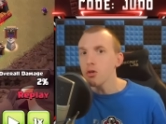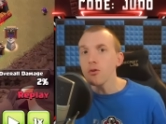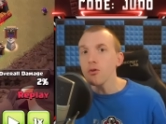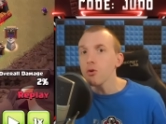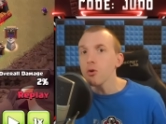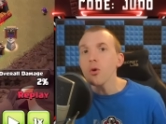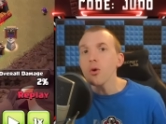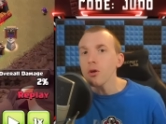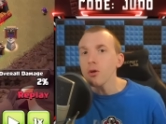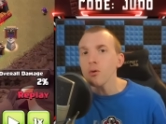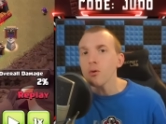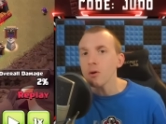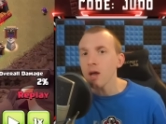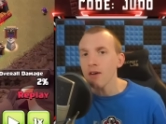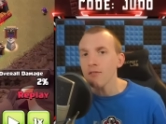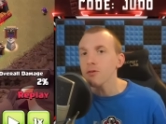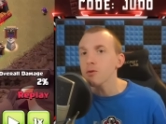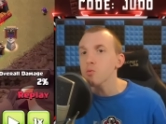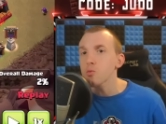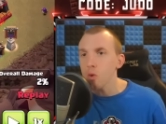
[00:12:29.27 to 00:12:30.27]
you know you don't
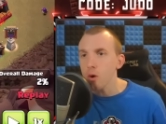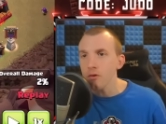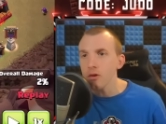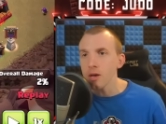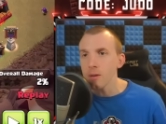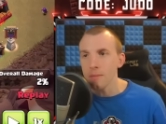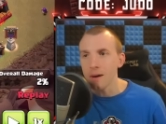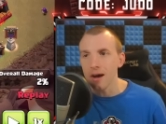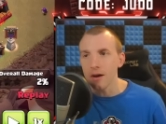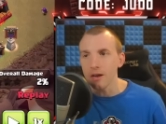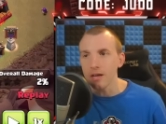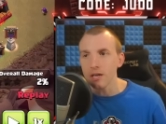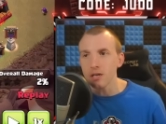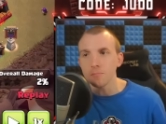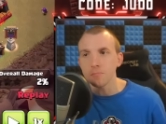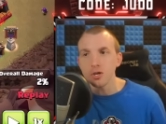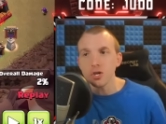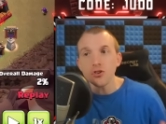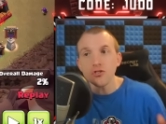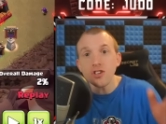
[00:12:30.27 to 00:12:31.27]
have to worry about
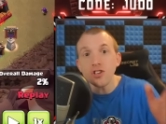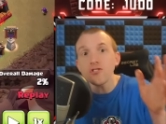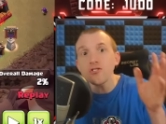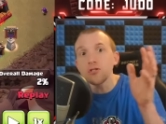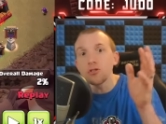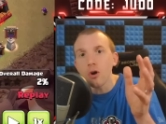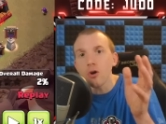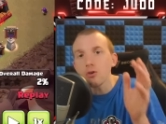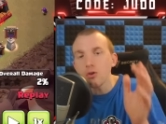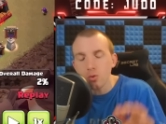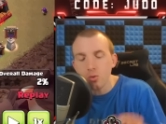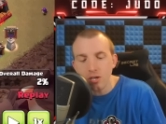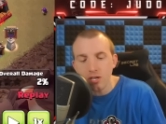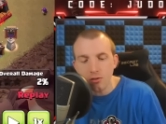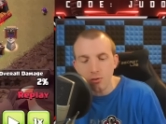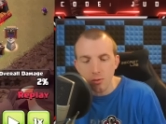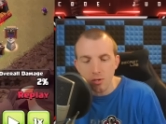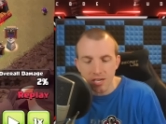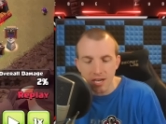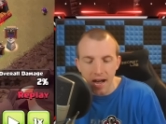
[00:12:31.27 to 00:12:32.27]
it because it's not
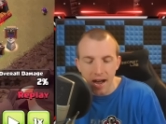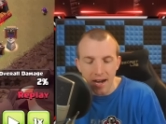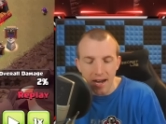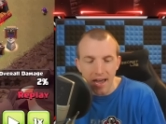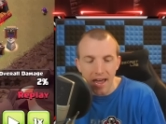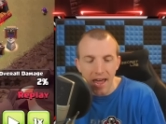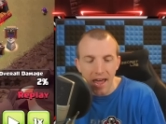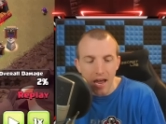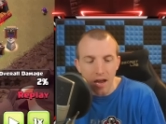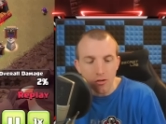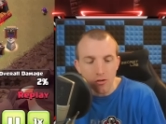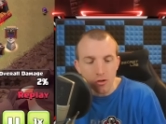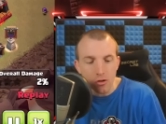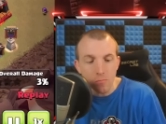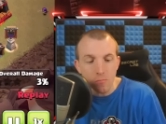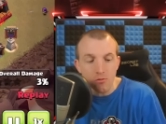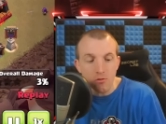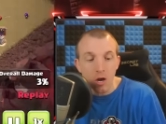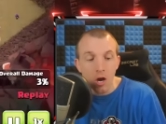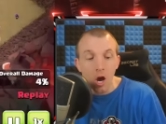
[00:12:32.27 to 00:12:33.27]
going to attack air
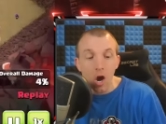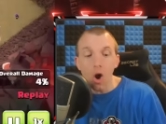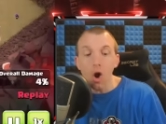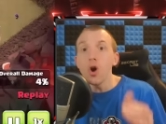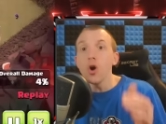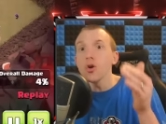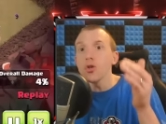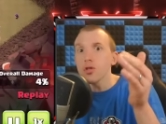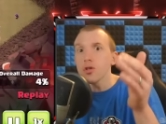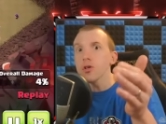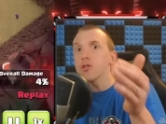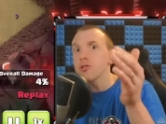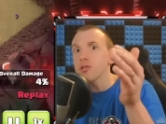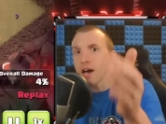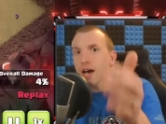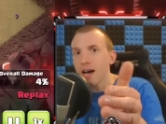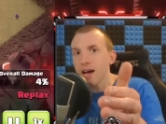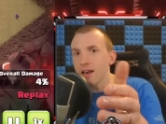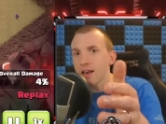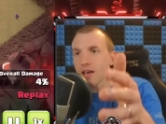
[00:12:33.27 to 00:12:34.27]
troops other
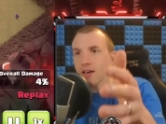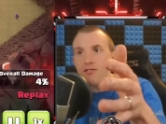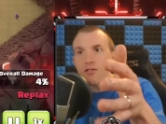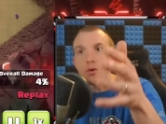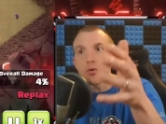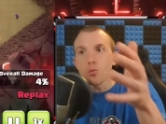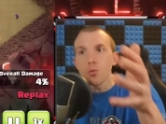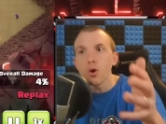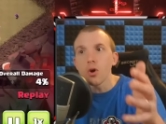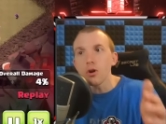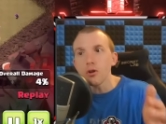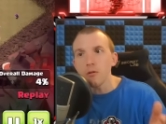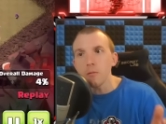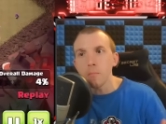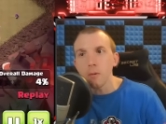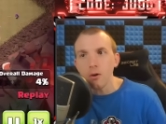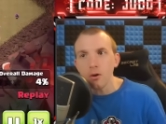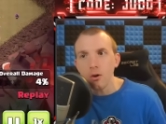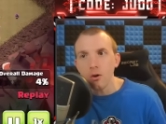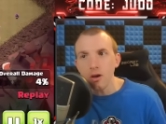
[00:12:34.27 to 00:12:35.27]
than if you were to
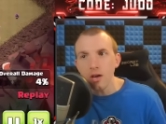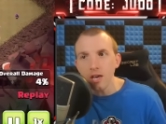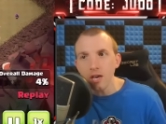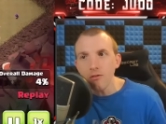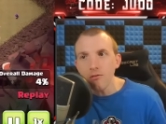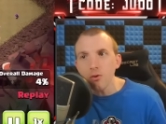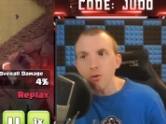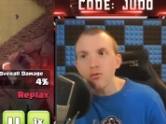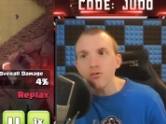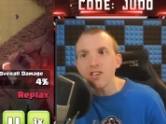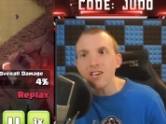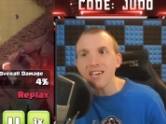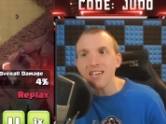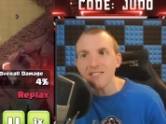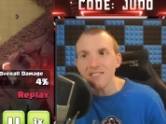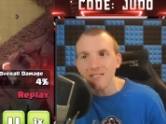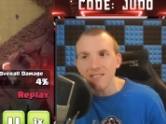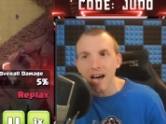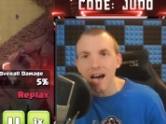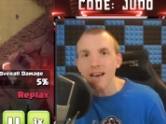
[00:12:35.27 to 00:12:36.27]
put your heroes
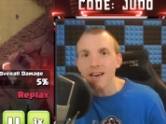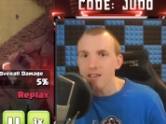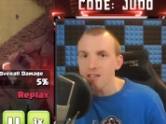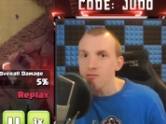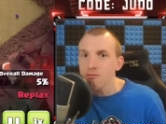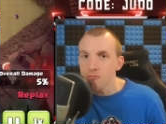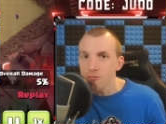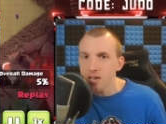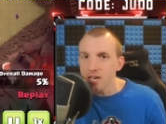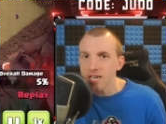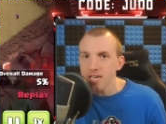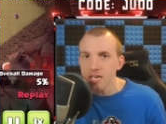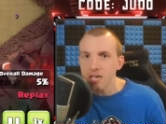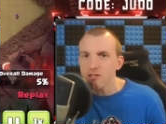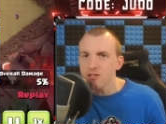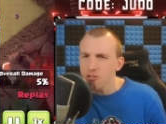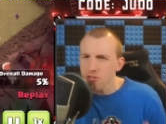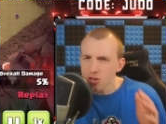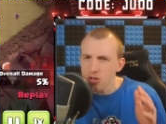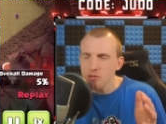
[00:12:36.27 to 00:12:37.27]
inside its
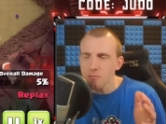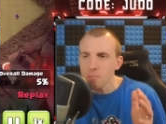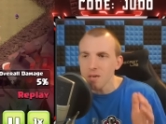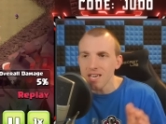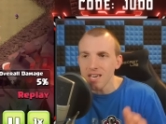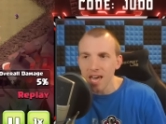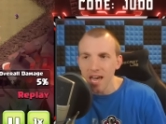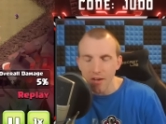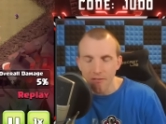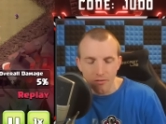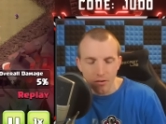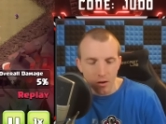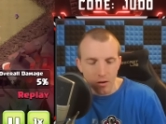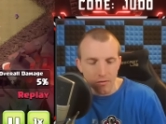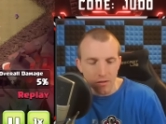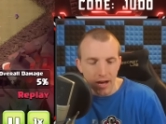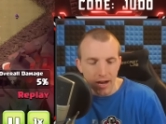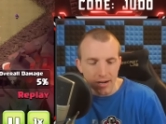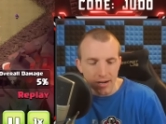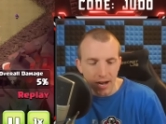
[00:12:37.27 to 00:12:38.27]
radius, so just be careful
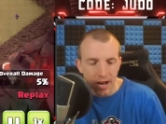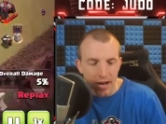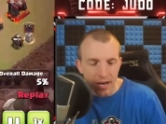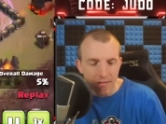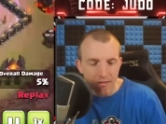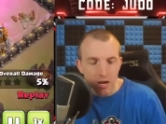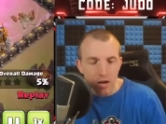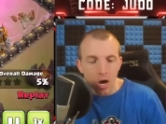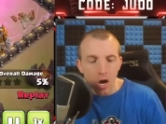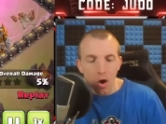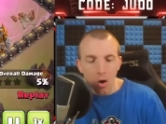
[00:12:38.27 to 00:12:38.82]
on that guys.